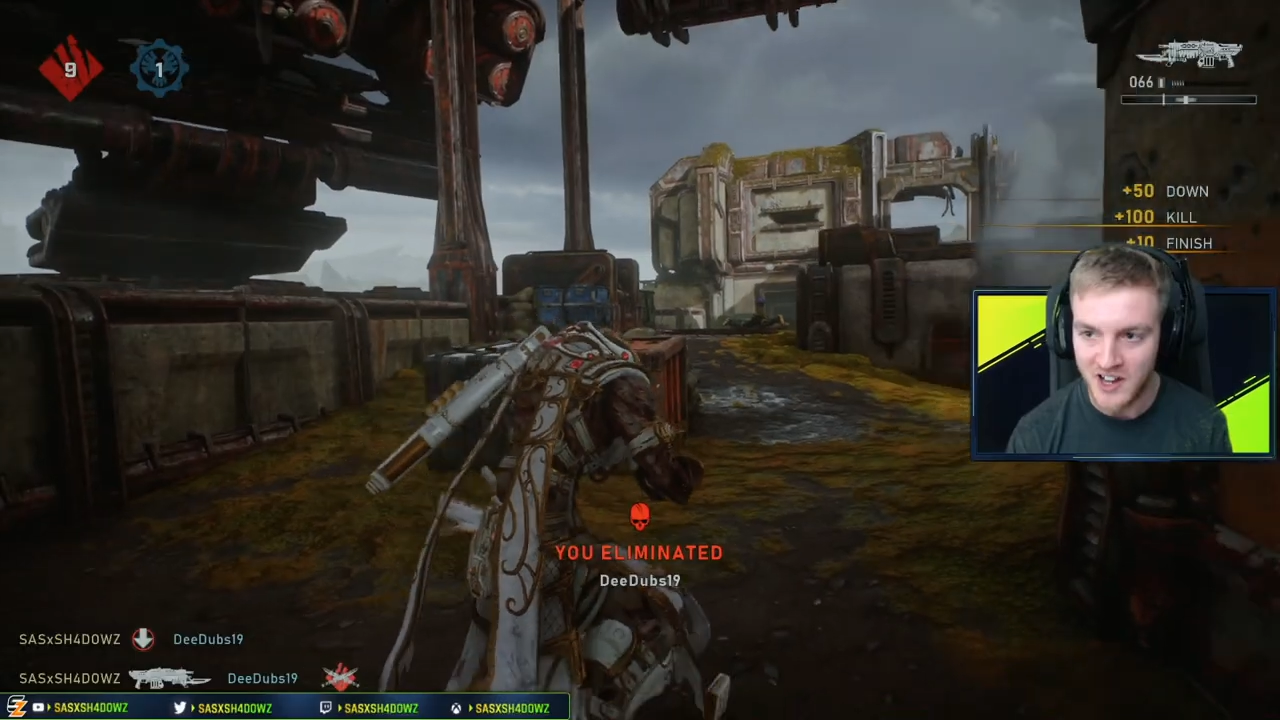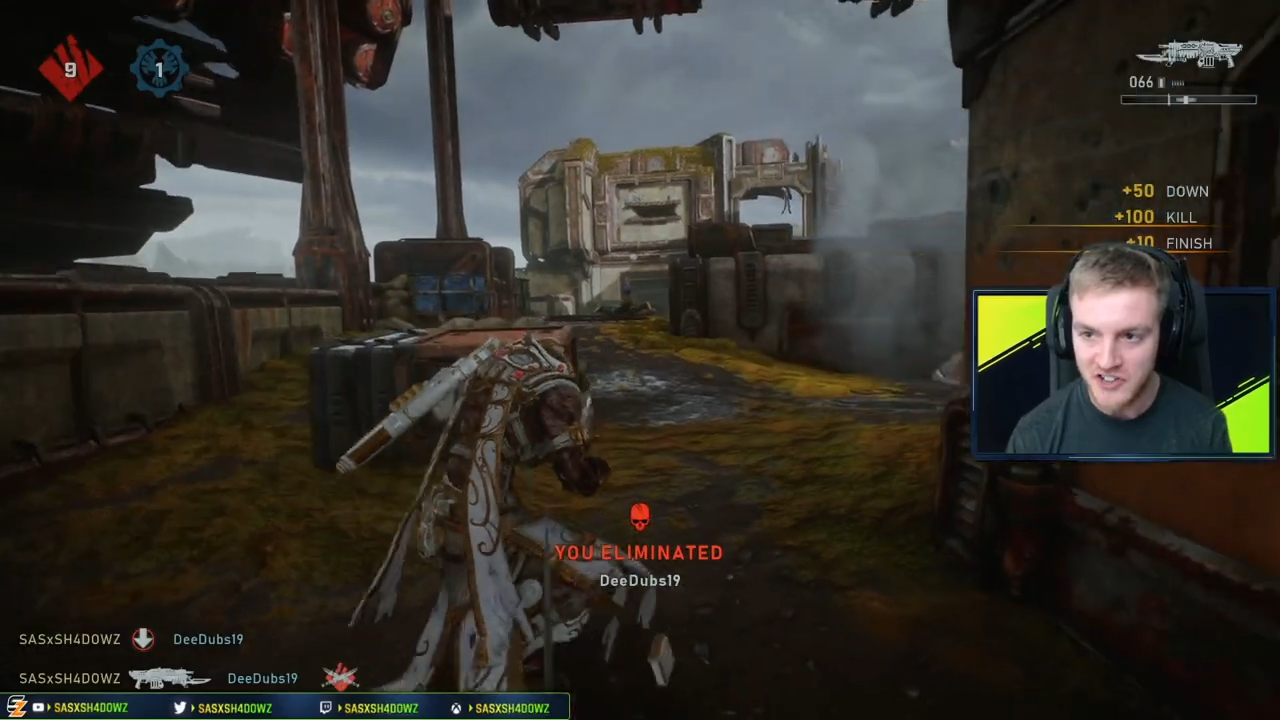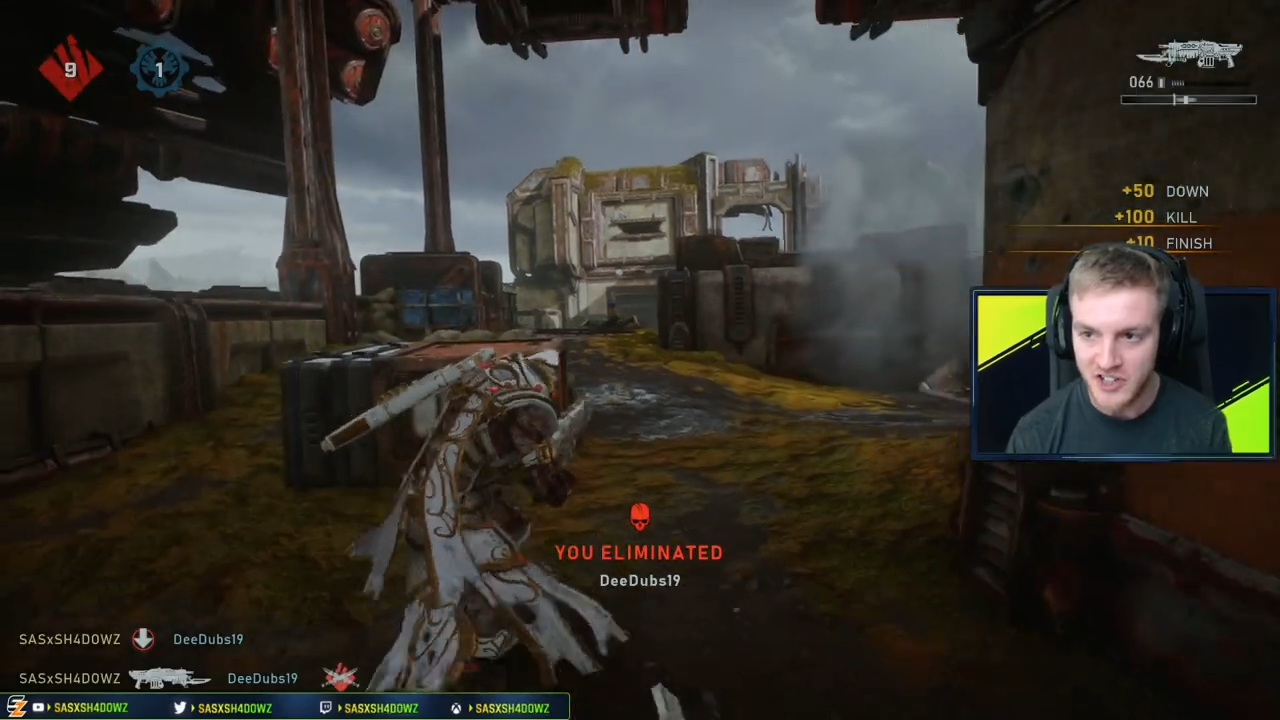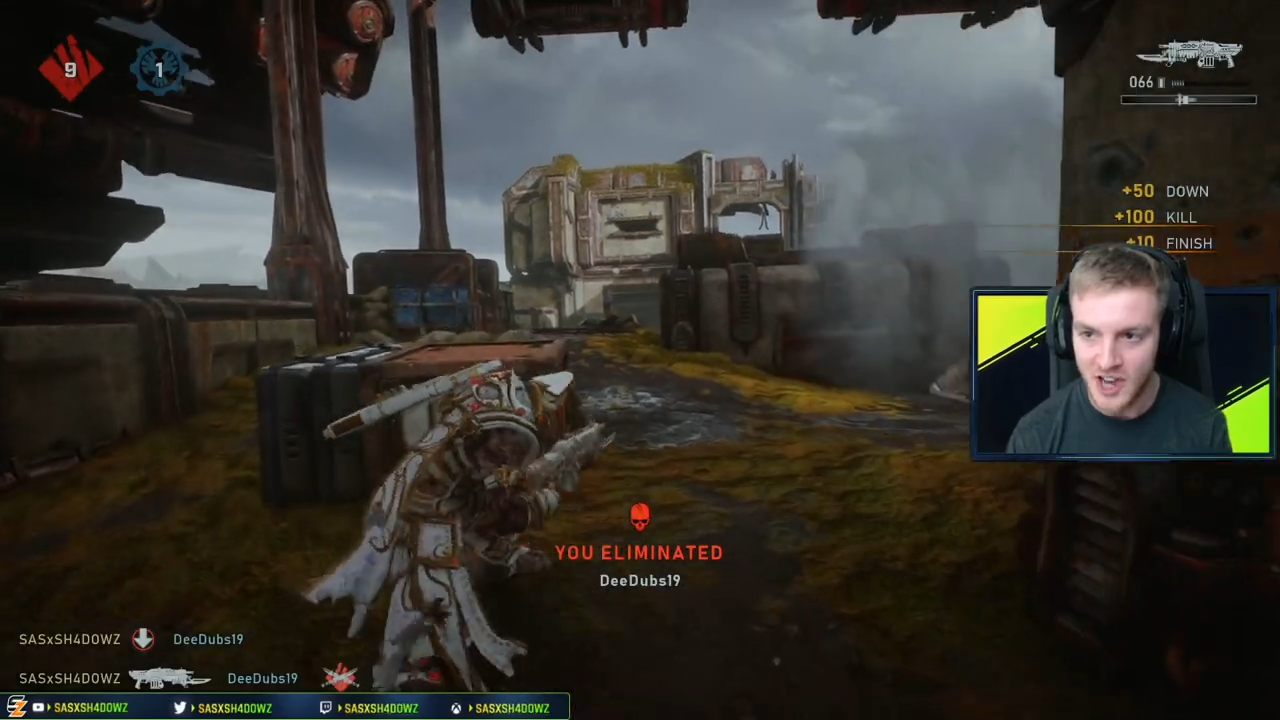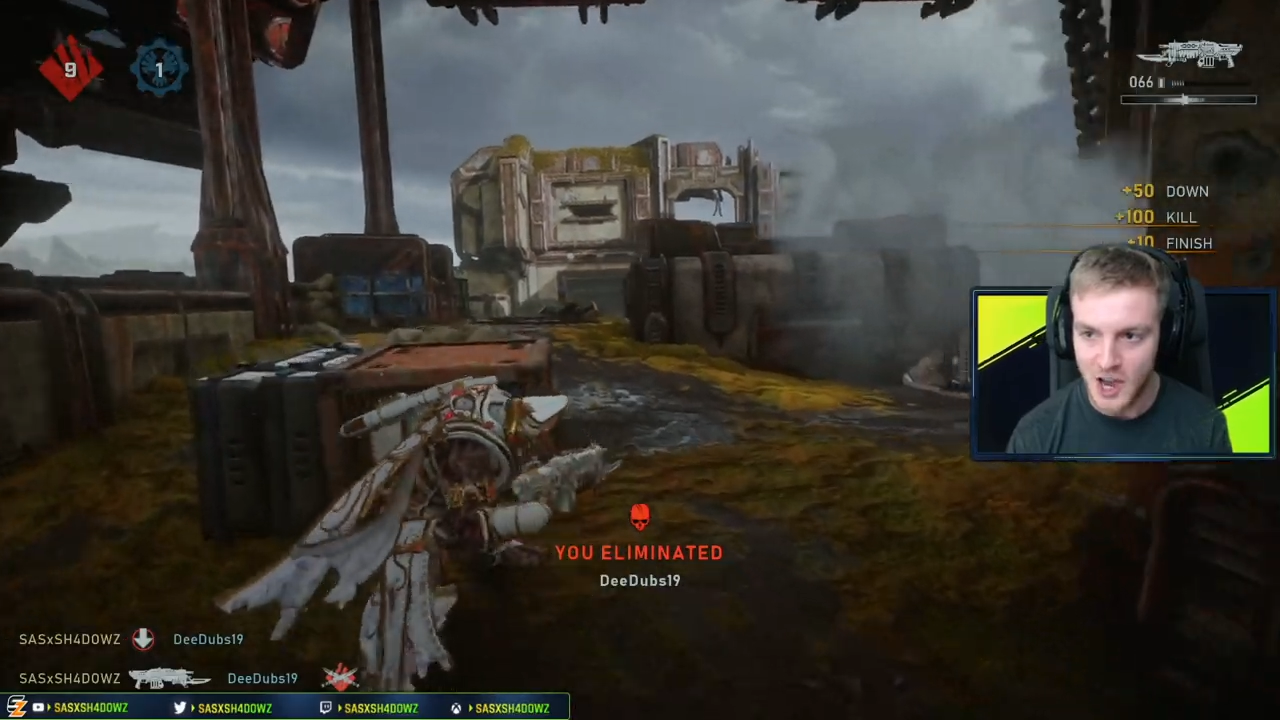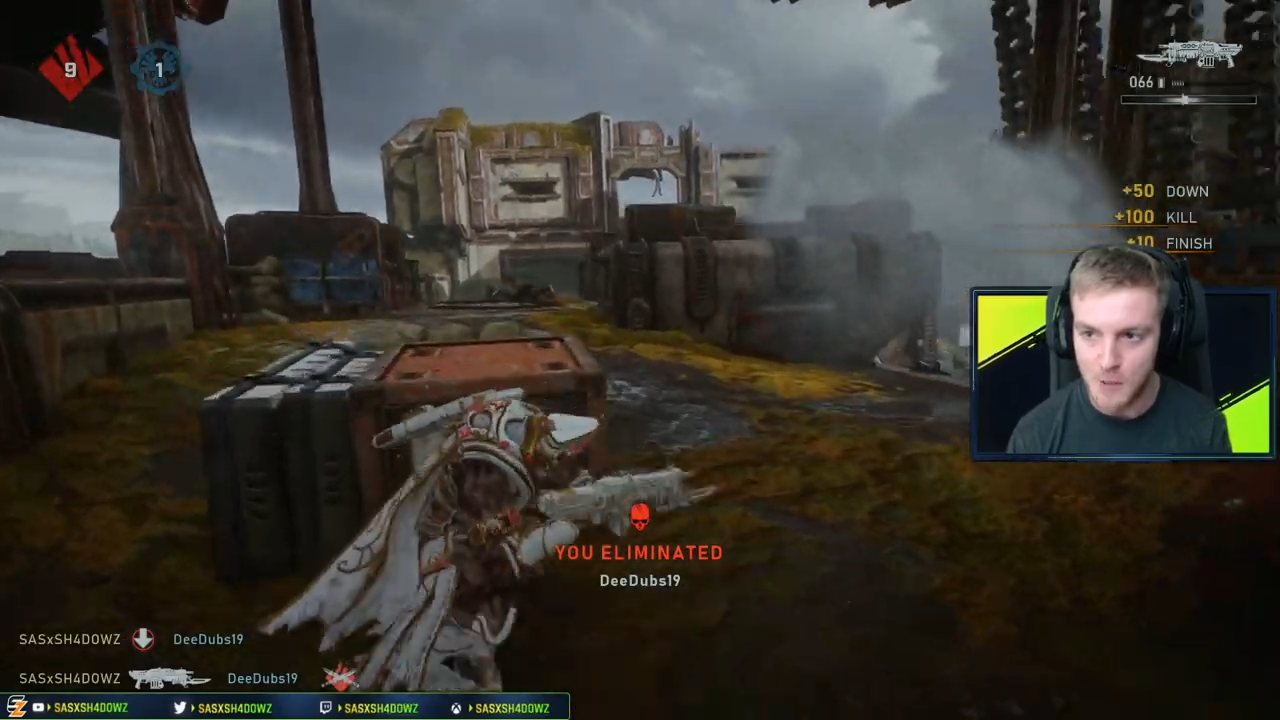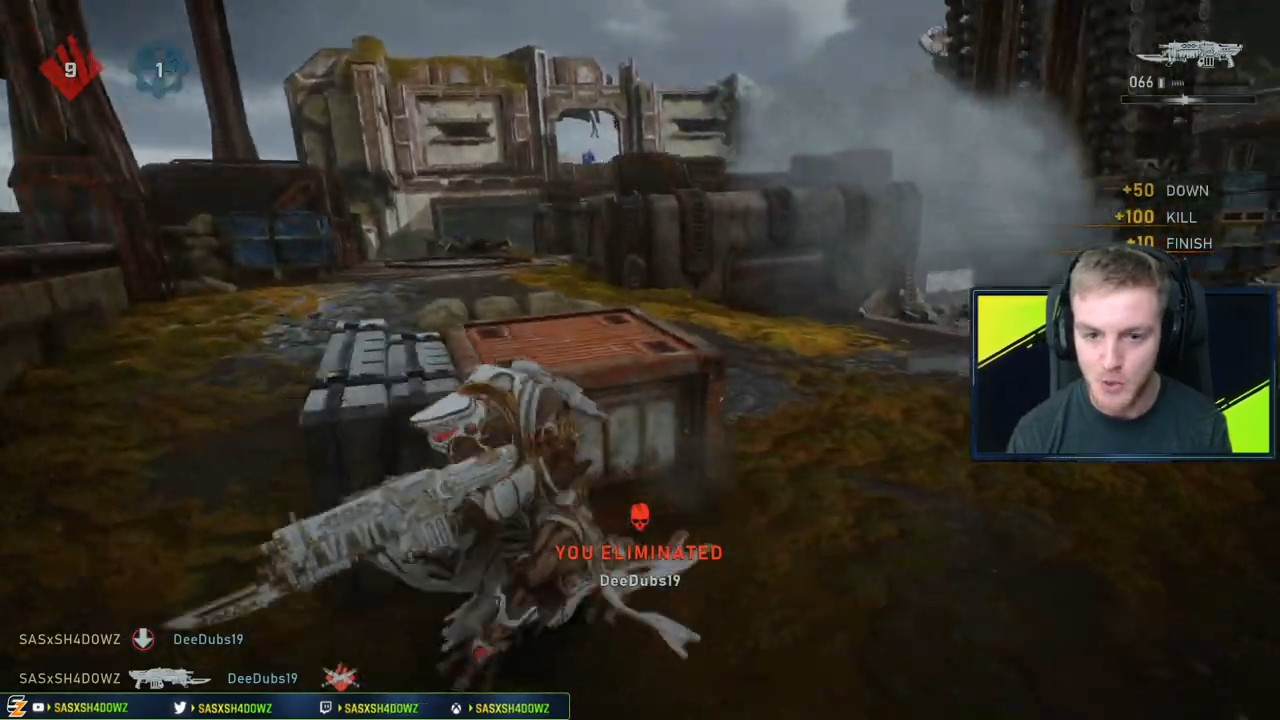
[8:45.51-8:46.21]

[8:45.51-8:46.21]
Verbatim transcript: actually uh,